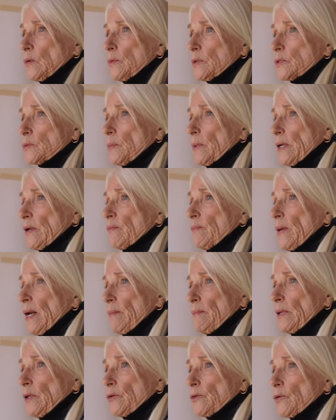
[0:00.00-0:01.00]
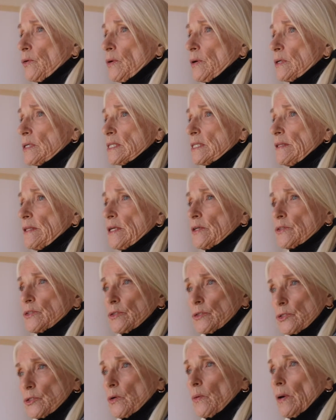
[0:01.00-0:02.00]
was one of my mentors, and there's a
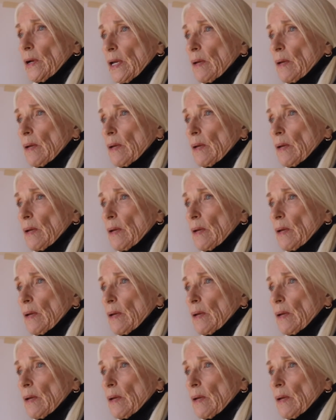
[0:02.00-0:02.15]
story